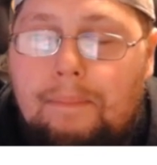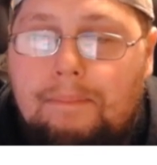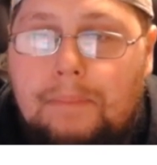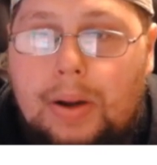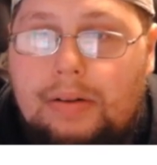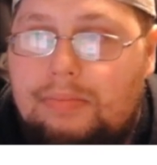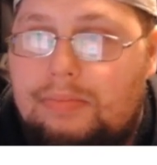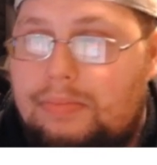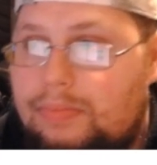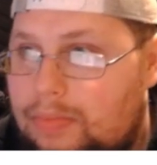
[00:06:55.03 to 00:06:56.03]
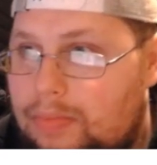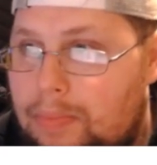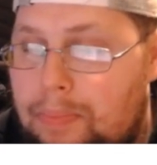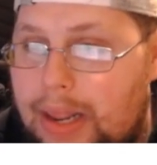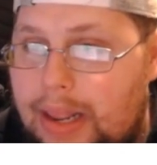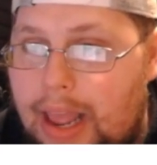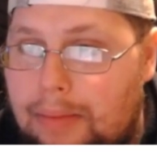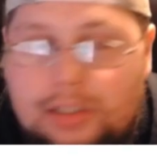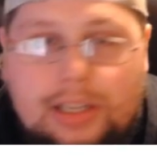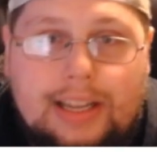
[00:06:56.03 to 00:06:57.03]
but being able
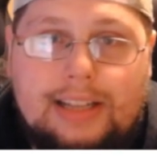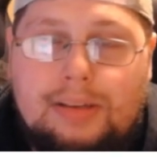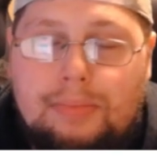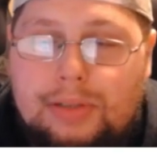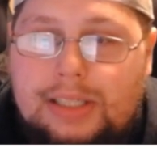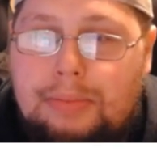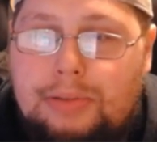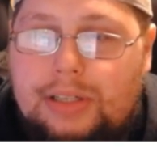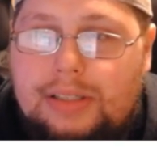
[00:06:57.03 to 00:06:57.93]
to get some receptions